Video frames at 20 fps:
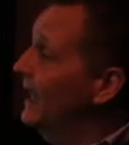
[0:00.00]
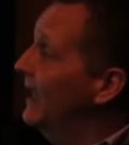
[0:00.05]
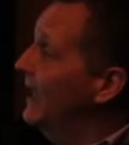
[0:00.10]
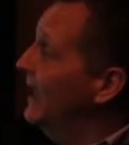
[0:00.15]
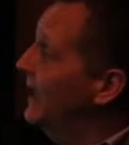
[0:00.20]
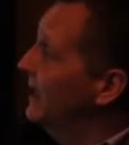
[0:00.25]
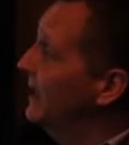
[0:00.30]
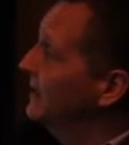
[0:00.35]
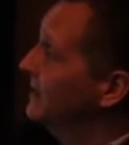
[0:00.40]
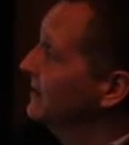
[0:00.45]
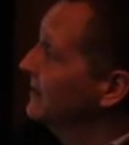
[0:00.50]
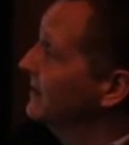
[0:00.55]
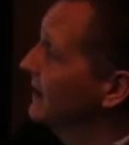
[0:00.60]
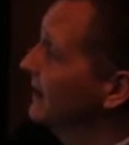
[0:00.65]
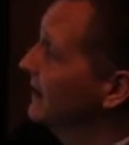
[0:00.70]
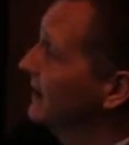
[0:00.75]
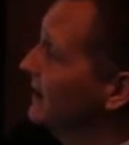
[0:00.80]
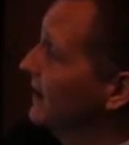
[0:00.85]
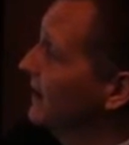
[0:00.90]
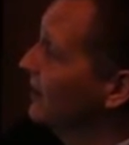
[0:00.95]
and
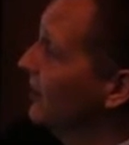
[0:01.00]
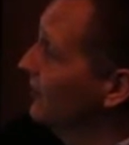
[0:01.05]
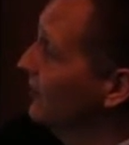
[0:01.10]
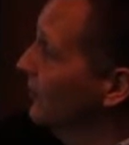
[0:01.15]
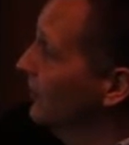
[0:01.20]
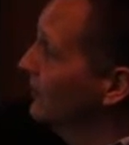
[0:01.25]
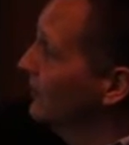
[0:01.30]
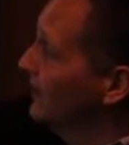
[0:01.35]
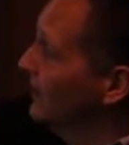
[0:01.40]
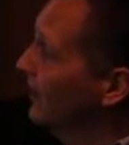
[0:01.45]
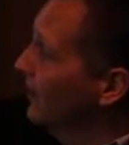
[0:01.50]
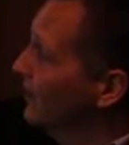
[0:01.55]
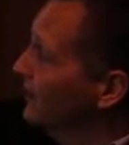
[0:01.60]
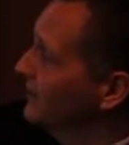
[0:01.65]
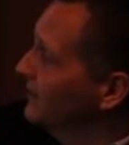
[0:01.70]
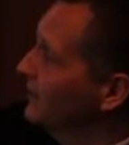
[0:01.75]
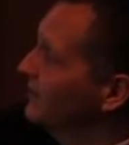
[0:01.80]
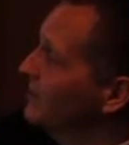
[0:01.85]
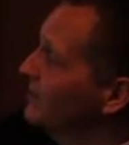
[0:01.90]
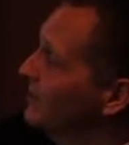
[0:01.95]
they cover the
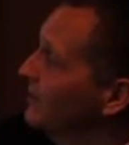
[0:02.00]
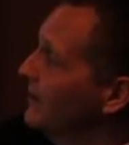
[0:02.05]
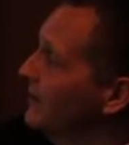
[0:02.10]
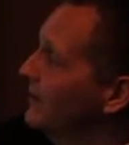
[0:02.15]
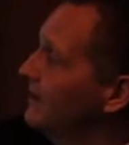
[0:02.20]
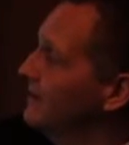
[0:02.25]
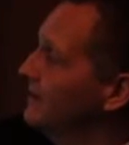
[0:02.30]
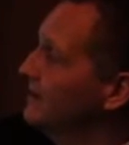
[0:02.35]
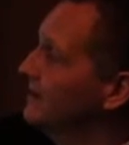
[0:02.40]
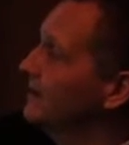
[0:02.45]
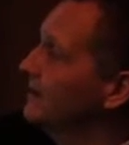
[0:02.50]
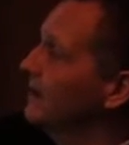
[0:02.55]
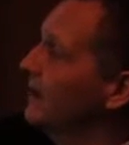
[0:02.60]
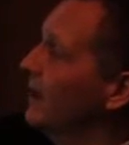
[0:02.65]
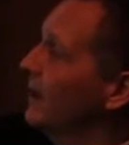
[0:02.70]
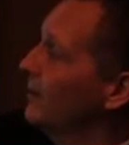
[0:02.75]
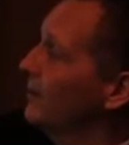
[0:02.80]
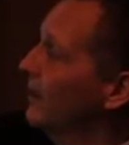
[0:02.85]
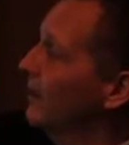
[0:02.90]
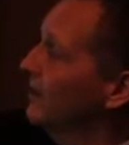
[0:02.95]
arts disciplines,
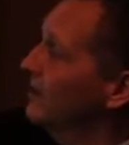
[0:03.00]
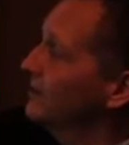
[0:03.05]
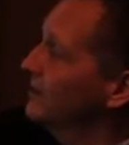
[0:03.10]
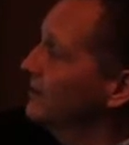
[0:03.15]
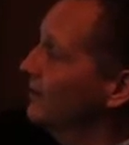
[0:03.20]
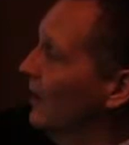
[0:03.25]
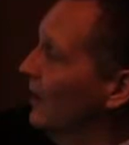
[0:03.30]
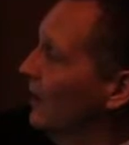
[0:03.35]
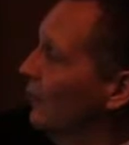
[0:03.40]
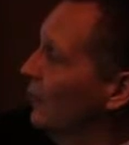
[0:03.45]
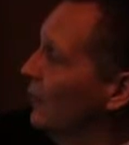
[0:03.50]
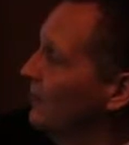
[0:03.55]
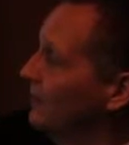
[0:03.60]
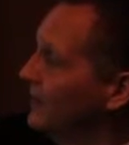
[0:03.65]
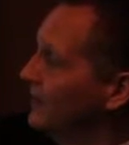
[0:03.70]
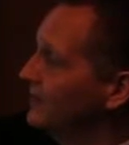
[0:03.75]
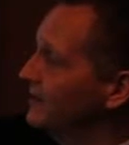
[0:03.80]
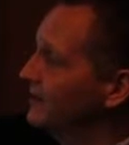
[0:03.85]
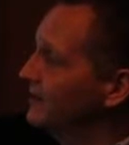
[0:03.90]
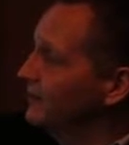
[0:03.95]
plus one
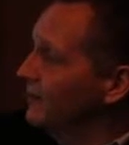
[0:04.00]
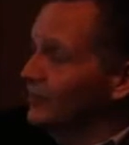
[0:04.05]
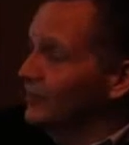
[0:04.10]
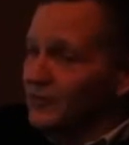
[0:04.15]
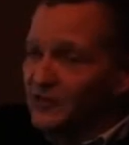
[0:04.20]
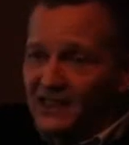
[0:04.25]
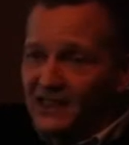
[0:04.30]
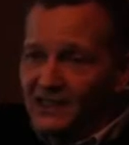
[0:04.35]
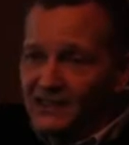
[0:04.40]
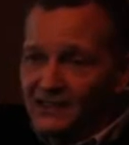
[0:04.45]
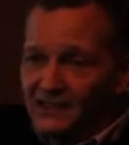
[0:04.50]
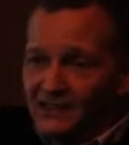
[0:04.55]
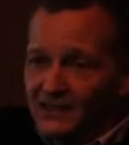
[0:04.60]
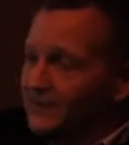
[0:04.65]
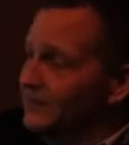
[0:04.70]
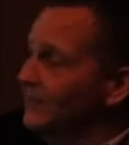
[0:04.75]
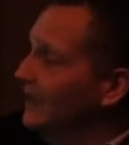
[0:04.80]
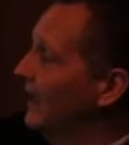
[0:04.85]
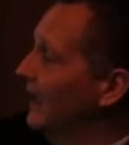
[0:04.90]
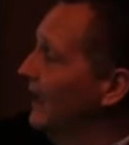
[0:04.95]
business
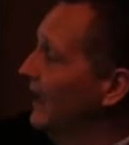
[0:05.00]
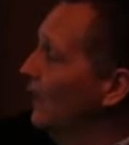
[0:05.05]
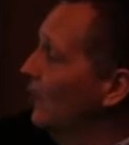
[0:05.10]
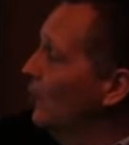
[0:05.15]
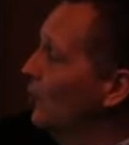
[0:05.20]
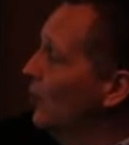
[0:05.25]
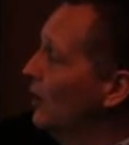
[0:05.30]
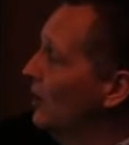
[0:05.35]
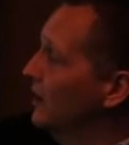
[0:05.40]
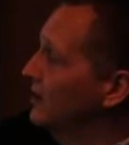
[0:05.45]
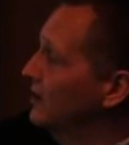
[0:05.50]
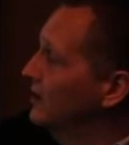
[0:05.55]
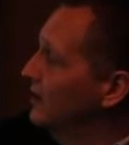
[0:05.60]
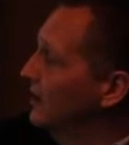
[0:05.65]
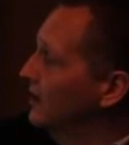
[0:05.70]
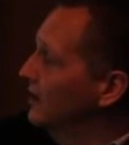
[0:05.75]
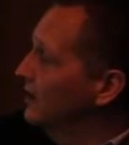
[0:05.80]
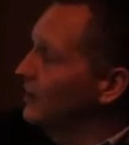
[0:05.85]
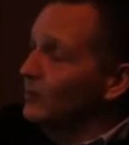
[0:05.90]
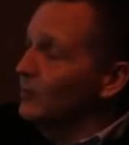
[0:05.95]
representative and one
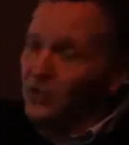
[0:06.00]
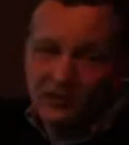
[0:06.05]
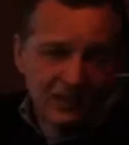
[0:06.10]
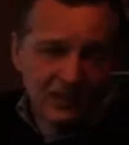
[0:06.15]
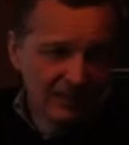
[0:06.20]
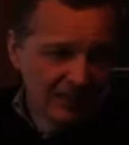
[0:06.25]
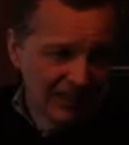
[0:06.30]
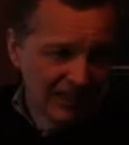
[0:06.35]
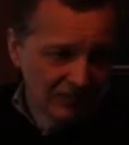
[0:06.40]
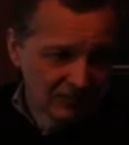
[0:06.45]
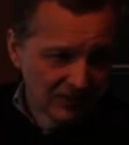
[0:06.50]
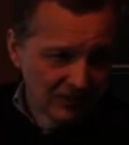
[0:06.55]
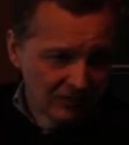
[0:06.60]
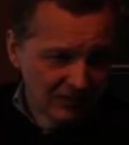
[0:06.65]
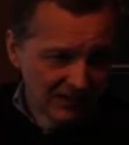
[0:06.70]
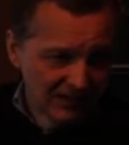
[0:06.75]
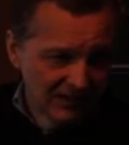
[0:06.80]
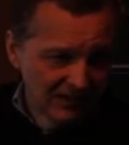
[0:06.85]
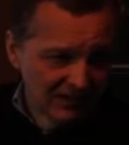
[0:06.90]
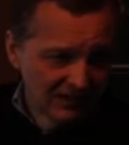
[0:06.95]
community-based
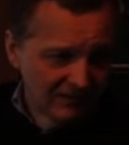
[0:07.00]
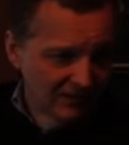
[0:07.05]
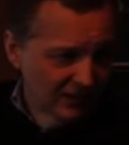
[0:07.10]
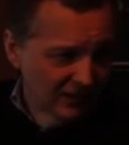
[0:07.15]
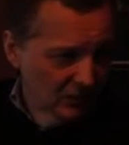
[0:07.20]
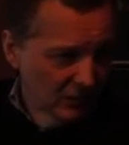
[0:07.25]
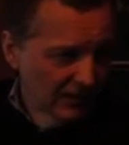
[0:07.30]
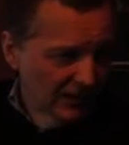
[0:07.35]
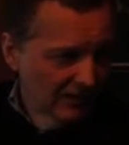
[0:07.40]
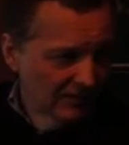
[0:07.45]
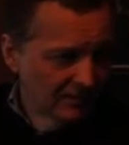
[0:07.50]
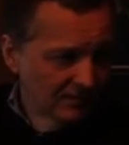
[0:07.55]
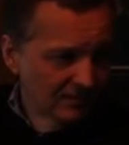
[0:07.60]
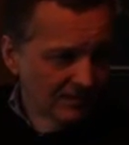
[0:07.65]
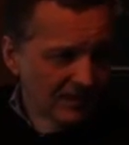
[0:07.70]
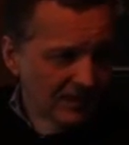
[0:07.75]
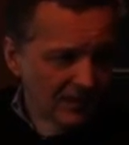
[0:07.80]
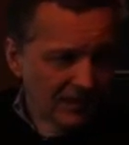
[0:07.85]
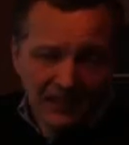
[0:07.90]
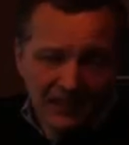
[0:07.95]
representative as well.
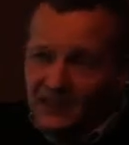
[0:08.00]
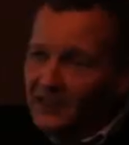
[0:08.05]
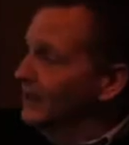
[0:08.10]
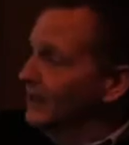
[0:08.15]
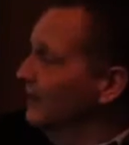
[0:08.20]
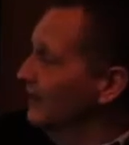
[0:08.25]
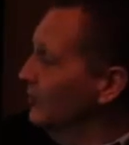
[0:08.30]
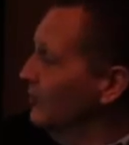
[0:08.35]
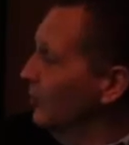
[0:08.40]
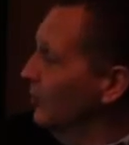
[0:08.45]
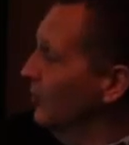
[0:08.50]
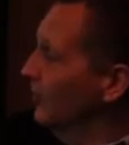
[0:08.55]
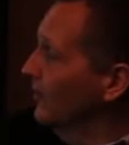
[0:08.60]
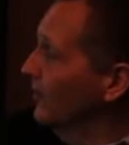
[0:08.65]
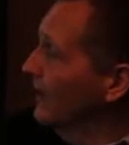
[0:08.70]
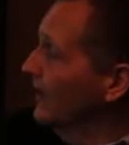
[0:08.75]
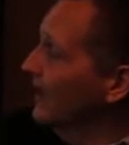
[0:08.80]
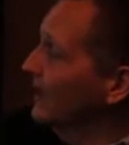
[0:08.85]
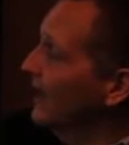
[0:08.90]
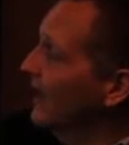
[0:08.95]
So you're aware
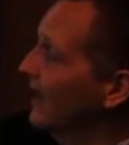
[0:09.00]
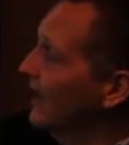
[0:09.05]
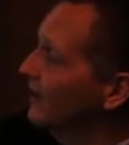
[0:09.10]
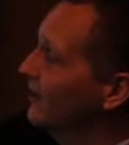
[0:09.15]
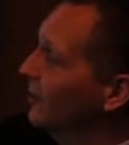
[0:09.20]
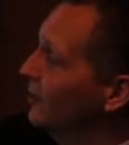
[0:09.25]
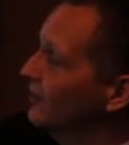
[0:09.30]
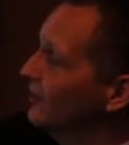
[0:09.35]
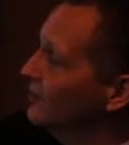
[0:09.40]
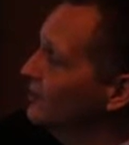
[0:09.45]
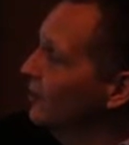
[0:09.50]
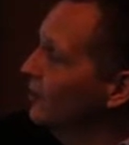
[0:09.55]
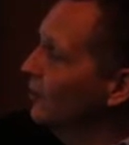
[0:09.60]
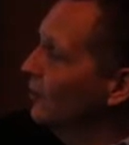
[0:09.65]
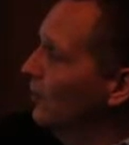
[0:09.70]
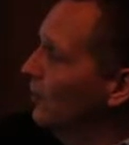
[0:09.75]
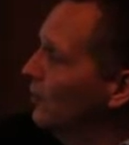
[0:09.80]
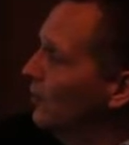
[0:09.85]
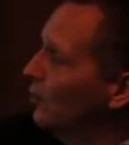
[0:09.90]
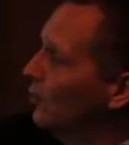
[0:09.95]
of that. And also
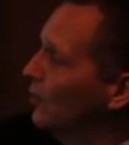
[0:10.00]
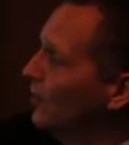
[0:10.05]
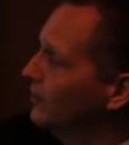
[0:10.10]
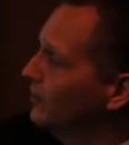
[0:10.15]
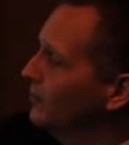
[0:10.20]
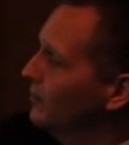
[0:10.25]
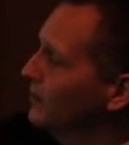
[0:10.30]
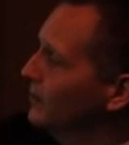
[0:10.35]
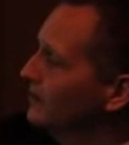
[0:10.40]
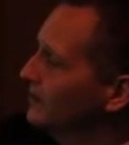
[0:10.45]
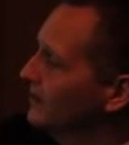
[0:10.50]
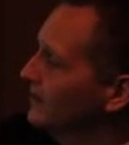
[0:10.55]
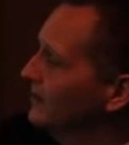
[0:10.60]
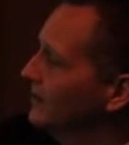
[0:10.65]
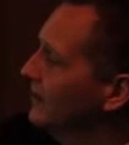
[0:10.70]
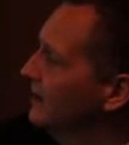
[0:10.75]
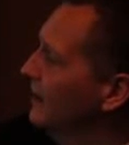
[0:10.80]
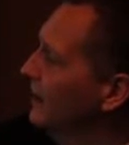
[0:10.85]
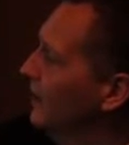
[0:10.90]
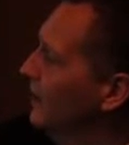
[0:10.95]
one
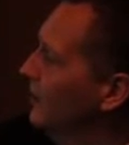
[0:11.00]
person